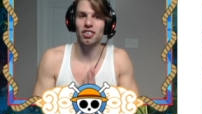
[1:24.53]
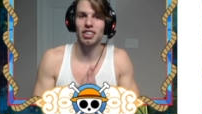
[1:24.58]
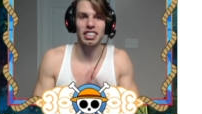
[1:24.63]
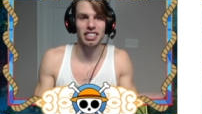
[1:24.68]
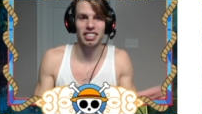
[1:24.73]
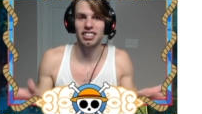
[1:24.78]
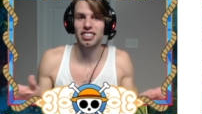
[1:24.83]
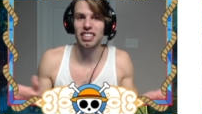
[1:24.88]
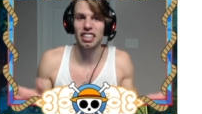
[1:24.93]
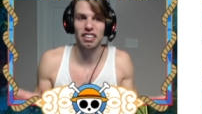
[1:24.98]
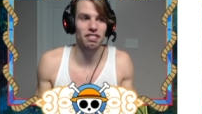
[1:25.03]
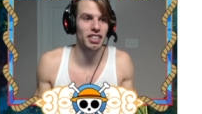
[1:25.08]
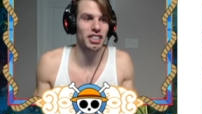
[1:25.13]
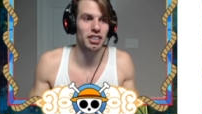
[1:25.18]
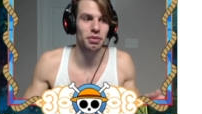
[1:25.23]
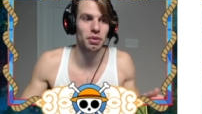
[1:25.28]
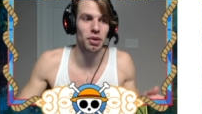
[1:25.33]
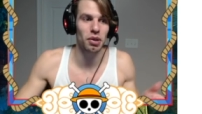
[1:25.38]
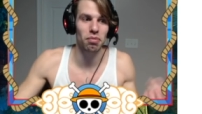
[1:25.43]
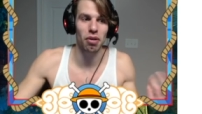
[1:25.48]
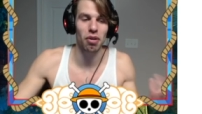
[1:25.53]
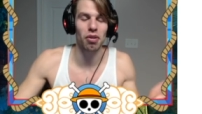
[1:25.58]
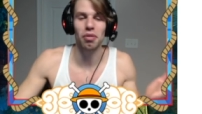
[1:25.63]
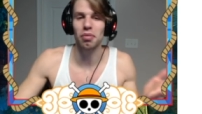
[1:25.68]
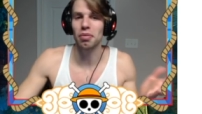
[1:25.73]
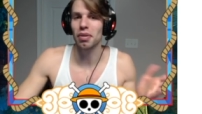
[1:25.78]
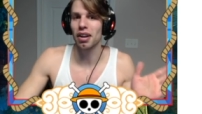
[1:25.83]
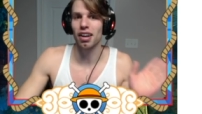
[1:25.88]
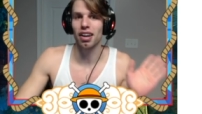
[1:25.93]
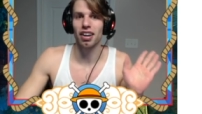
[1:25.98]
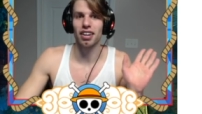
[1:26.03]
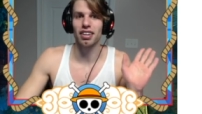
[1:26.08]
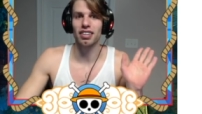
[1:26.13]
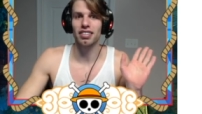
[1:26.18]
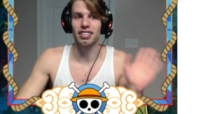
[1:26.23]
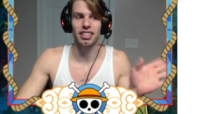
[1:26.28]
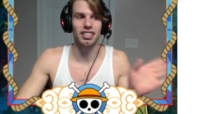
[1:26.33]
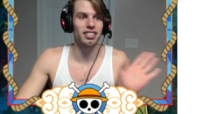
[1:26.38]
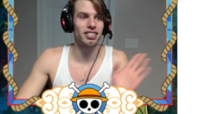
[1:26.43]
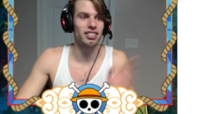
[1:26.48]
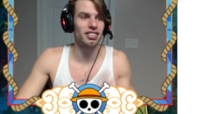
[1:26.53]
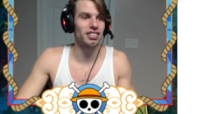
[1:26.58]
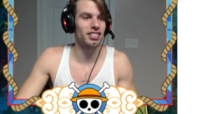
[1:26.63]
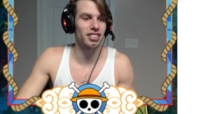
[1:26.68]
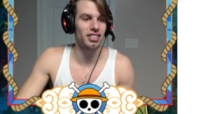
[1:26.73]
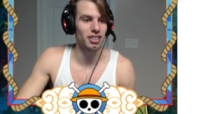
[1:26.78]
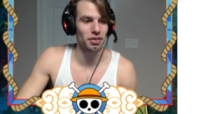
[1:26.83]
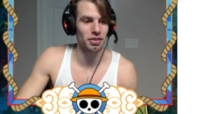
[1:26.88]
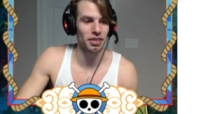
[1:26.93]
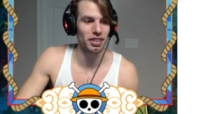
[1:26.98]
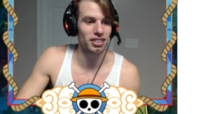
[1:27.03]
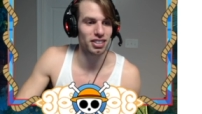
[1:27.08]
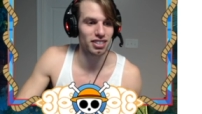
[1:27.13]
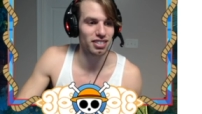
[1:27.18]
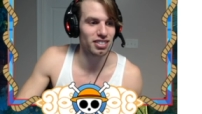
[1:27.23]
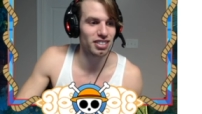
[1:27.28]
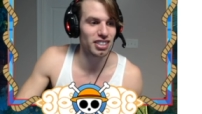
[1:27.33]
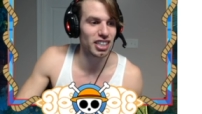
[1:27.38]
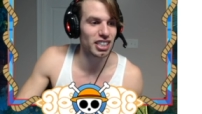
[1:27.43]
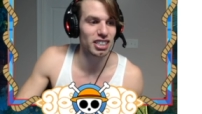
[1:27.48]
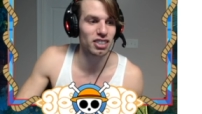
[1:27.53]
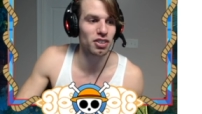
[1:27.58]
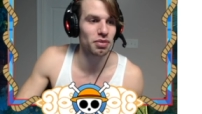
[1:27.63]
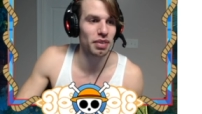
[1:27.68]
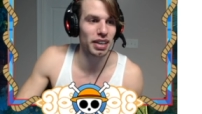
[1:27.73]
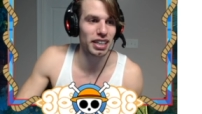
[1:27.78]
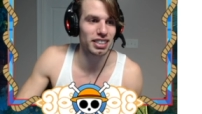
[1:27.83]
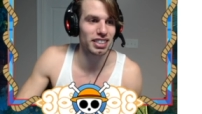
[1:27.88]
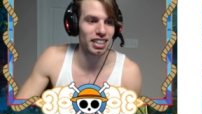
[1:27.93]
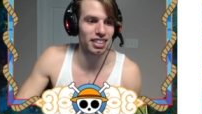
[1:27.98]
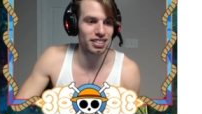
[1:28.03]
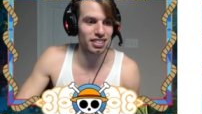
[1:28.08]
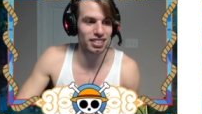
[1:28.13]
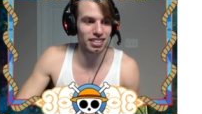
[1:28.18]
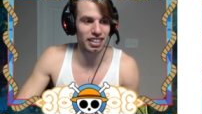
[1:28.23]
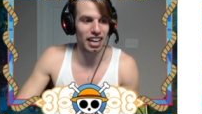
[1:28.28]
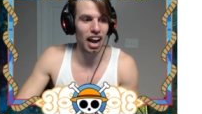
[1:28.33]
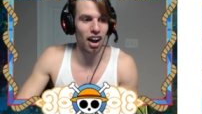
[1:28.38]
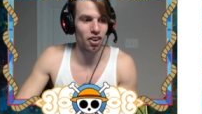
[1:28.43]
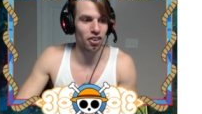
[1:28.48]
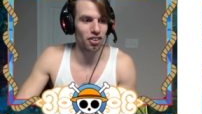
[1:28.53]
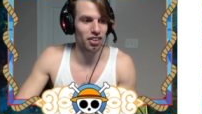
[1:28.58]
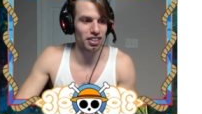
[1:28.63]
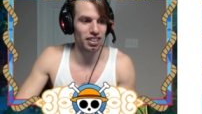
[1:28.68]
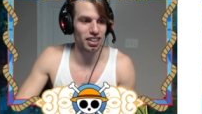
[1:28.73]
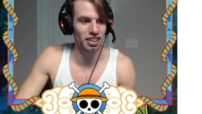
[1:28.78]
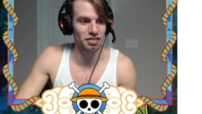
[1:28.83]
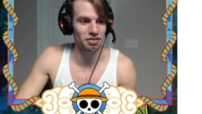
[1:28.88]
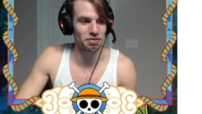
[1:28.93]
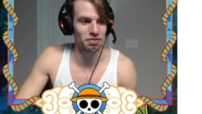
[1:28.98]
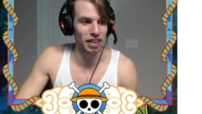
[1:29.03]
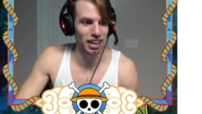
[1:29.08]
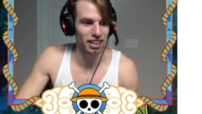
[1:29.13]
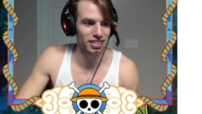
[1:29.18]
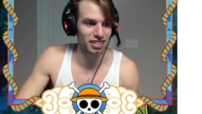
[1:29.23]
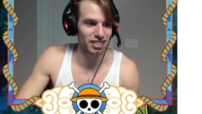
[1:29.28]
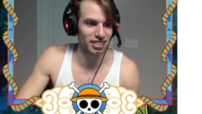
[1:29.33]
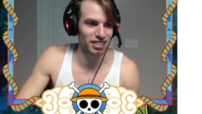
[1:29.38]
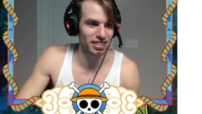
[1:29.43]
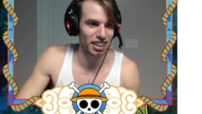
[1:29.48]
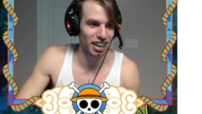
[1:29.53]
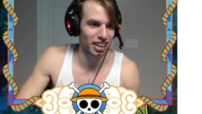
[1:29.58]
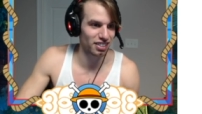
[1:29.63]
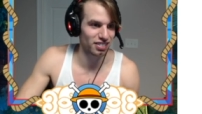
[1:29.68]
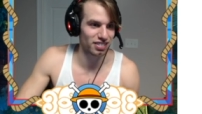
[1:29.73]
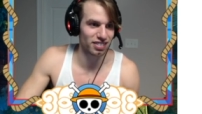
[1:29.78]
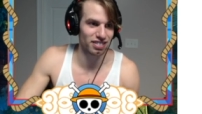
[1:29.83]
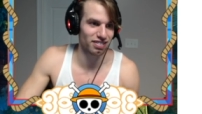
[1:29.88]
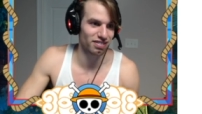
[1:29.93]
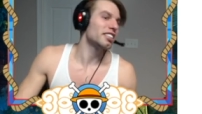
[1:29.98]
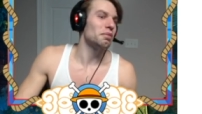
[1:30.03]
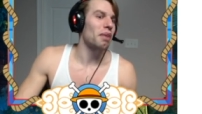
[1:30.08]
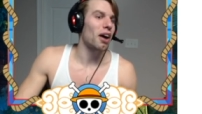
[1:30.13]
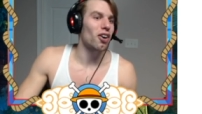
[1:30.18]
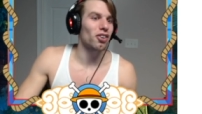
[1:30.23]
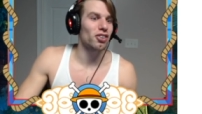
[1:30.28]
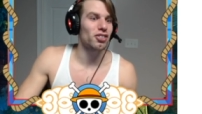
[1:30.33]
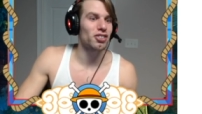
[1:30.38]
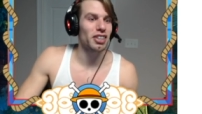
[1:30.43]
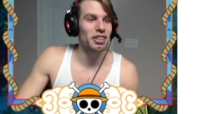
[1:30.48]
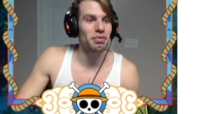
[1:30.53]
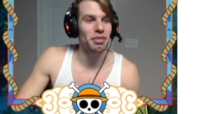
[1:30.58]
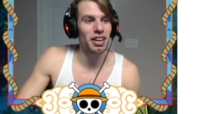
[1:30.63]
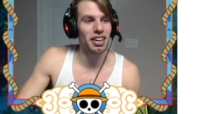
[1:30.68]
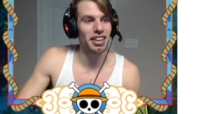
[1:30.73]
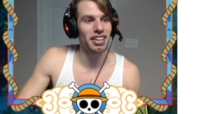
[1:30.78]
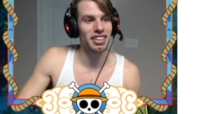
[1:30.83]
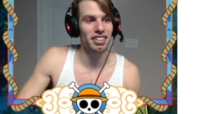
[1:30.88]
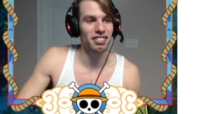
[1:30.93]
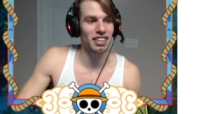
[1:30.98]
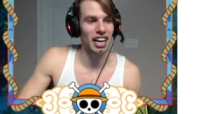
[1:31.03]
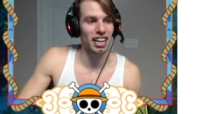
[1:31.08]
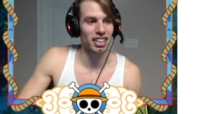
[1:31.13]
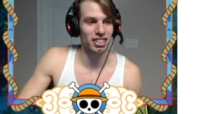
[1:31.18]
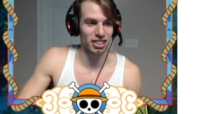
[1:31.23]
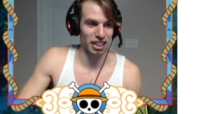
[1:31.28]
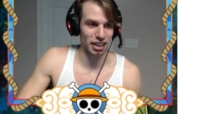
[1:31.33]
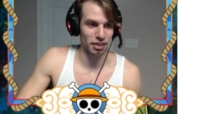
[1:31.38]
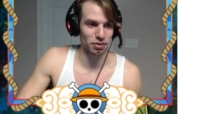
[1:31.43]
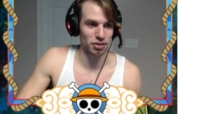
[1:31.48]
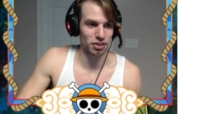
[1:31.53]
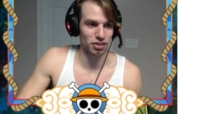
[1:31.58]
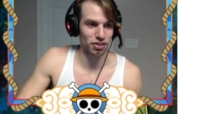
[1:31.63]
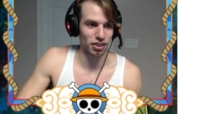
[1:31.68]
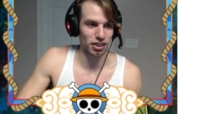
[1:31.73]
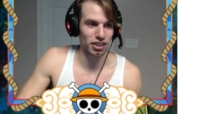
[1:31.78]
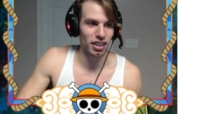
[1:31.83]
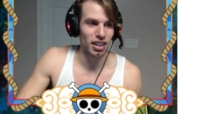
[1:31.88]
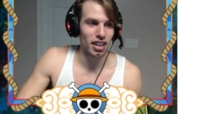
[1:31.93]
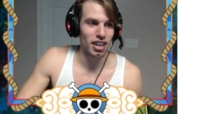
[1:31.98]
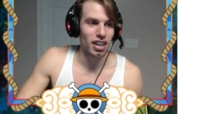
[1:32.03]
He's invincible, blah, blah, blah. It's stupid. Just doesn't even make sense. Like how unbalanced and not even the power creep of gacha games for you.